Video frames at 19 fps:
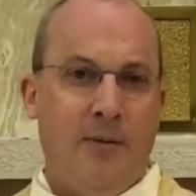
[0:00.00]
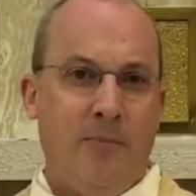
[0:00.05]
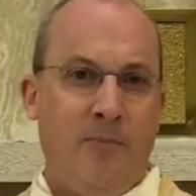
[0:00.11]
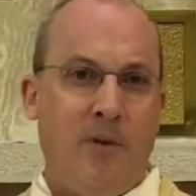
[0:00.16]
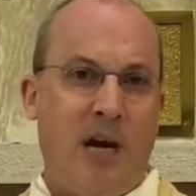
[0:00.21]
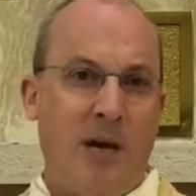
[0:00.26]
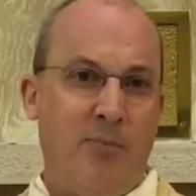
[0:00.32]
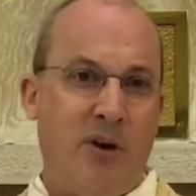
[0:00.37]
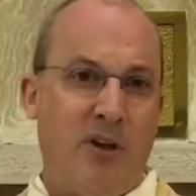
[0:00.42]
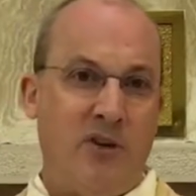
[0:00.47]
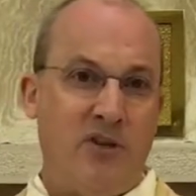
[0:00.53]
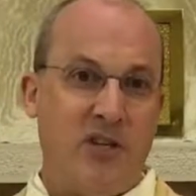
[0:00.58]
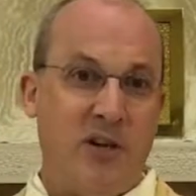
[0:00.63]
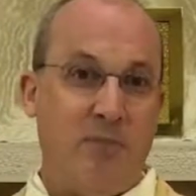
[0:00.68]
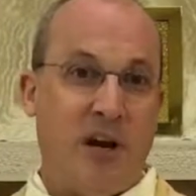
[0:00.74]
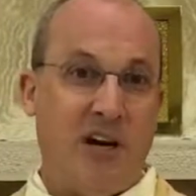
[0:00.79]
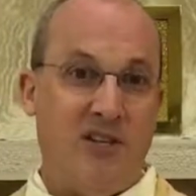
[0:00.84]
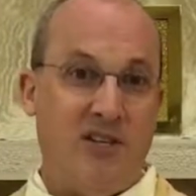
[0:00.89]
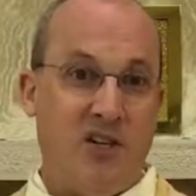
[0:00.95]
My brothers and
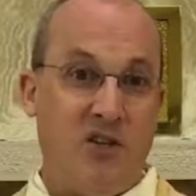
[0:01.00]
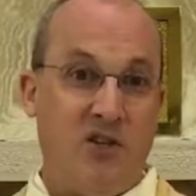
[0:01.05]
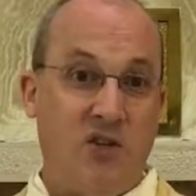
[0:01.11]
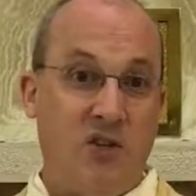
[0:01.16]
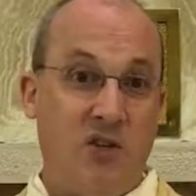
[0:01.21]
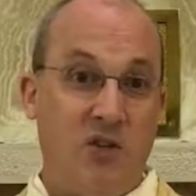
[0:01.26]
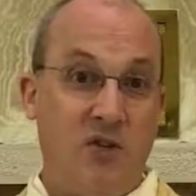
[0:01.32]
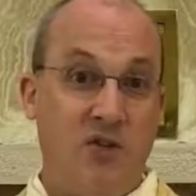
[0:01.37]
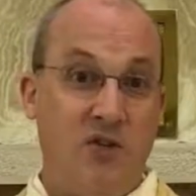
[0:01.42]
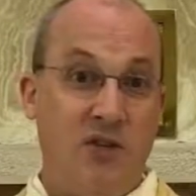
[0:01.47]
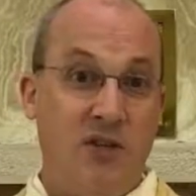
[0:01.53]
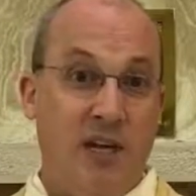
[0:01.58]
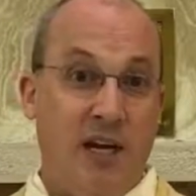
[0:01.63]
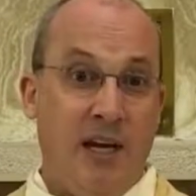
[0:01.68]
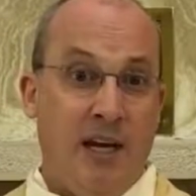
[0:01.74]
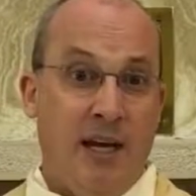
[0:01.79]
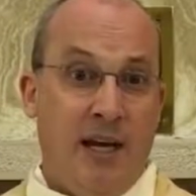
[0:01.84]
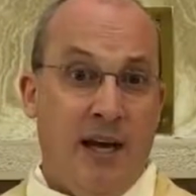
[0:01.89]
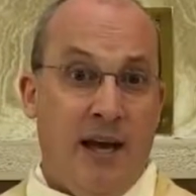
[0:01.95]
my sisters,
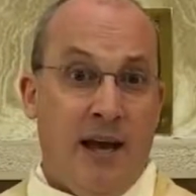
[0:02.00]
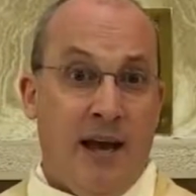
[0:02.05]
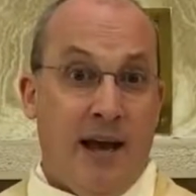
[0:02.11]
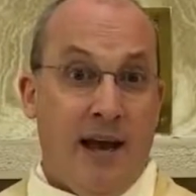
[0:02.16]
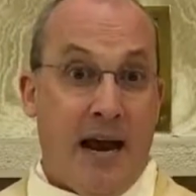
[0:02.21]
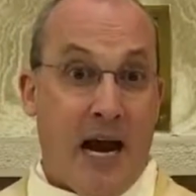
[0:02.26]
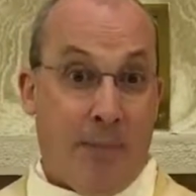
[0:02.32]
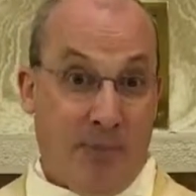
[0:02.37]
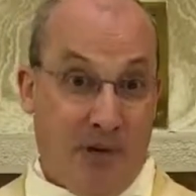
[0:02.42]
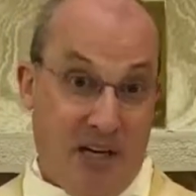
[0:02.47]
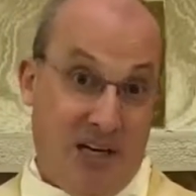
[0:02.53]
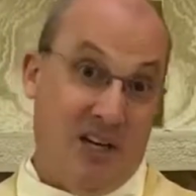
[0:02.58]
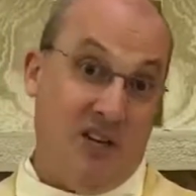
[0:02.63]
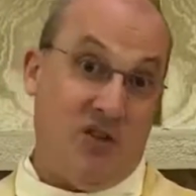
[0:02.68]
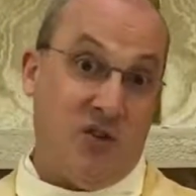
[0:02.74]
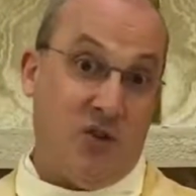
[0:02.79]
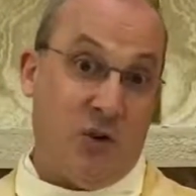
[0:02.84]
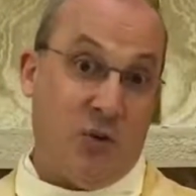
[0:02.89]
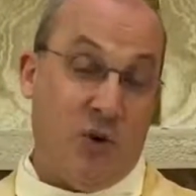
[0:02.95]
happy
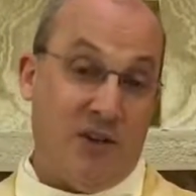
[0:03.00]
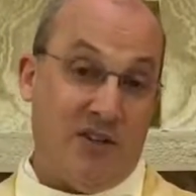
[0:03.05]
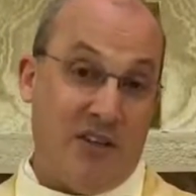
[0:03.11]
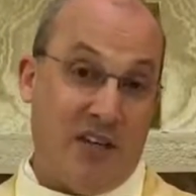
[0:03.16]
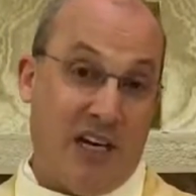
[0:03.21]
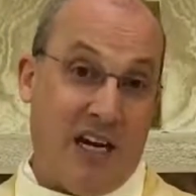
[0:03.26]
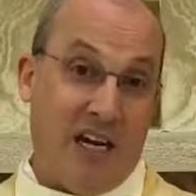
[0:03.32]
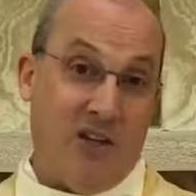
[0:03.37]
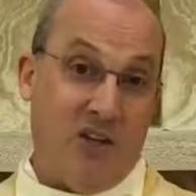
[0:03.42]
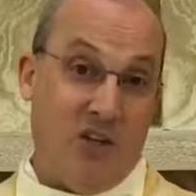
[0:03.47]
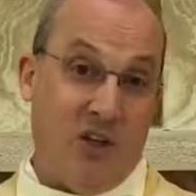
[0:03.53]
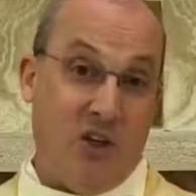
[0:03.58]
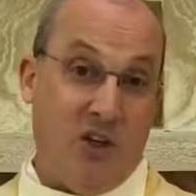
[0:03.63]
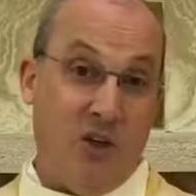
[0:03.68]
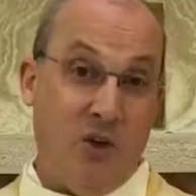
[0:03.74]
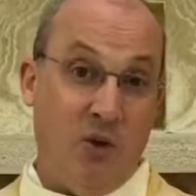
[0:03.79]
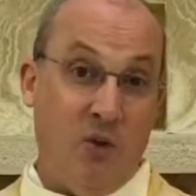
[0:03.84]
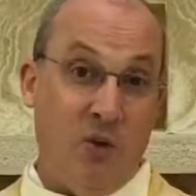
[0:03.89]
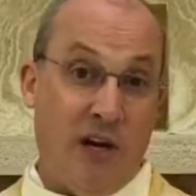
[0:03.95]
Easter once again to
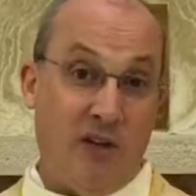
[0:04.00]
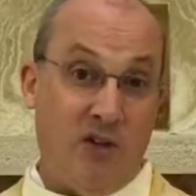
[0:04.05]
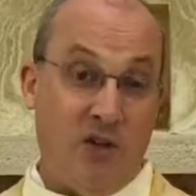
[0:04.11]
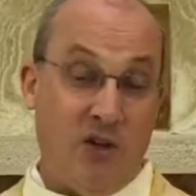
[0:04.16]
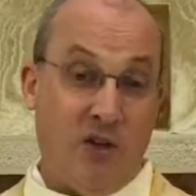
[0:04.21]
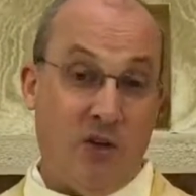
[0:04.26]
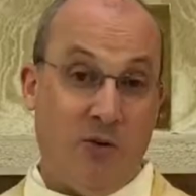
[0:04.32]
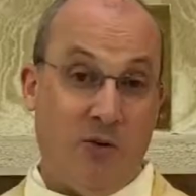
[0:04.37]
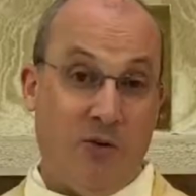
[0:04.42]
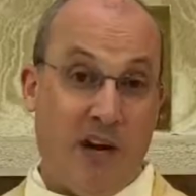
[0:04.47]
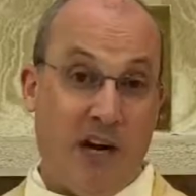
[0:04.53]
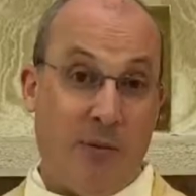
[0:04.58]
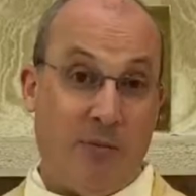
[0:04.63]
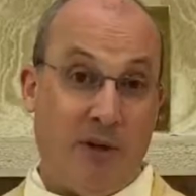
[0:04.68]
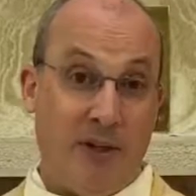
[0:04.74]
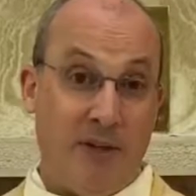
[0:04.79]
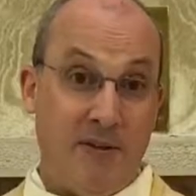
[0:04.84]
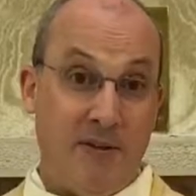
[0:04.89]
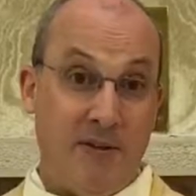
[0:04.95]
you and to your
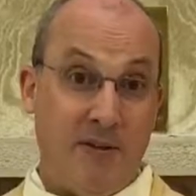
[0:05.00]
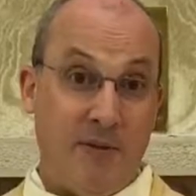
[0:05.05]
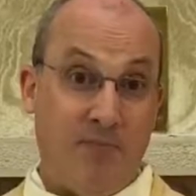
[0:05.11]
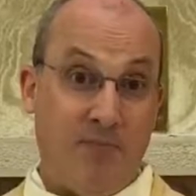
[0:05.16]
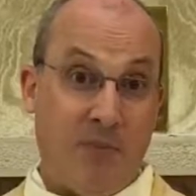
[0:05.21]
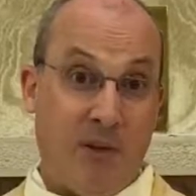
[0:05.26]
families.